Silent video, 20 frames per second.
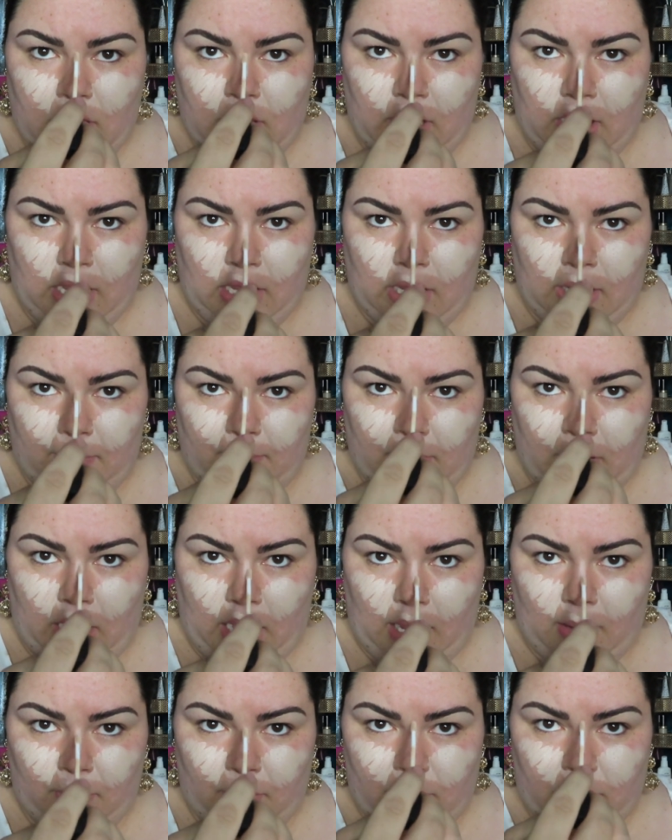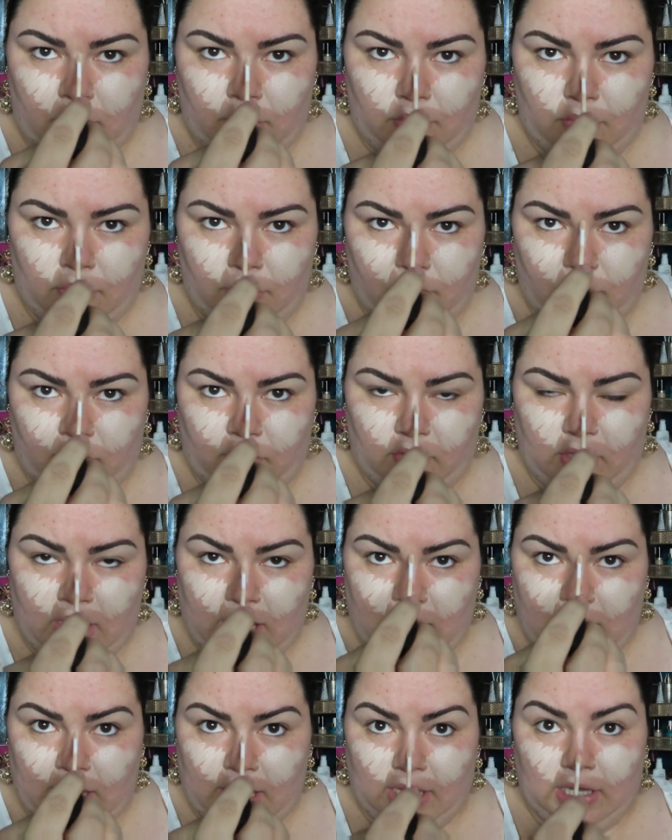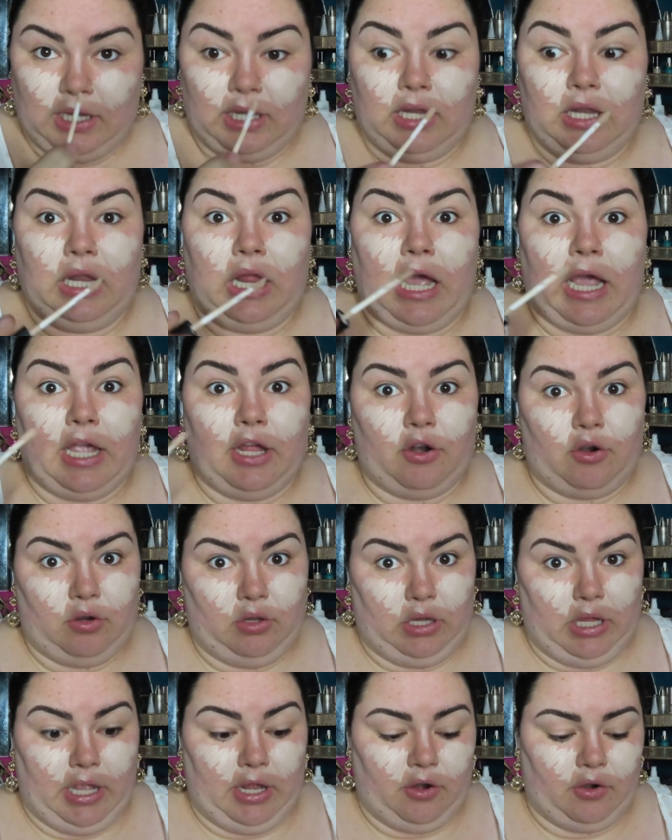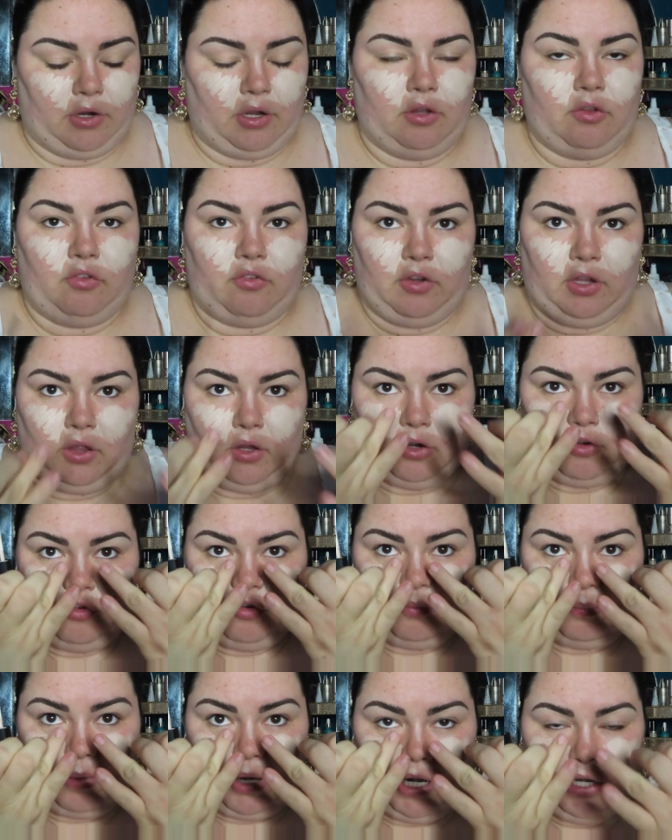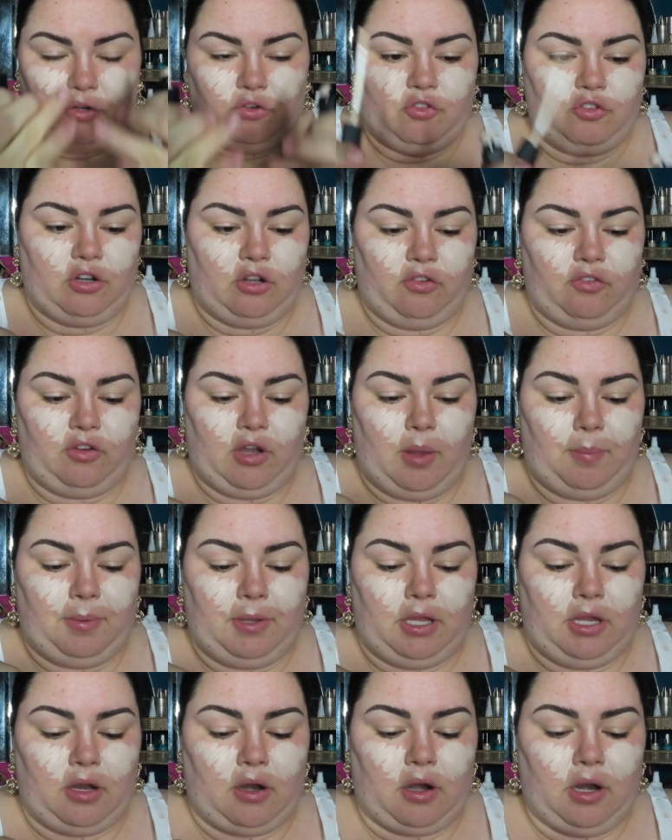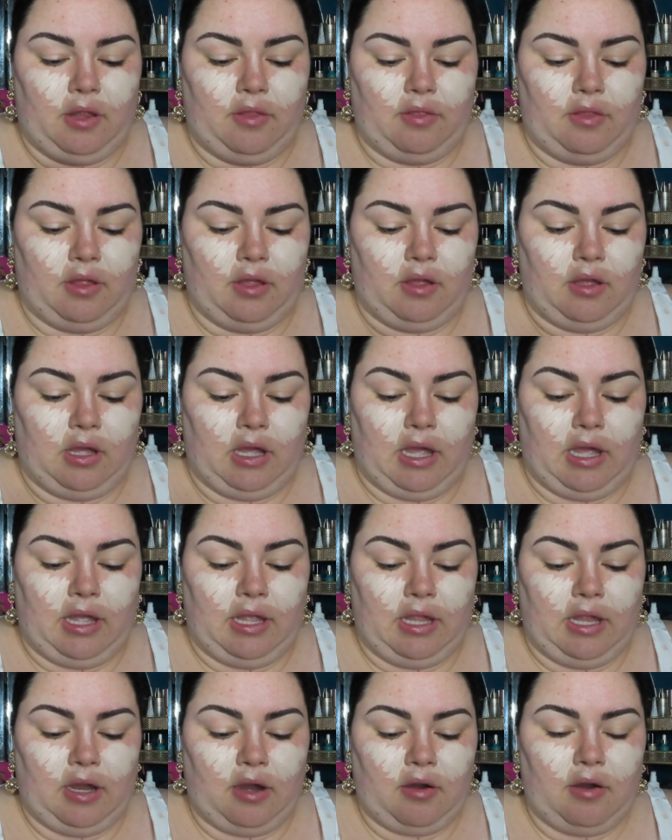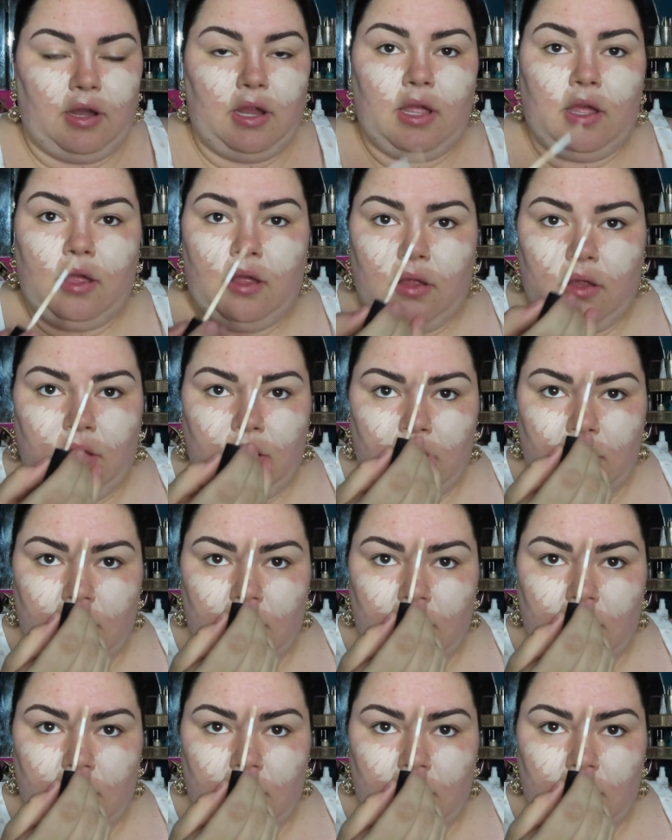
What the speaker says: I will use a lighter concealer to brighten just up here in the eye area.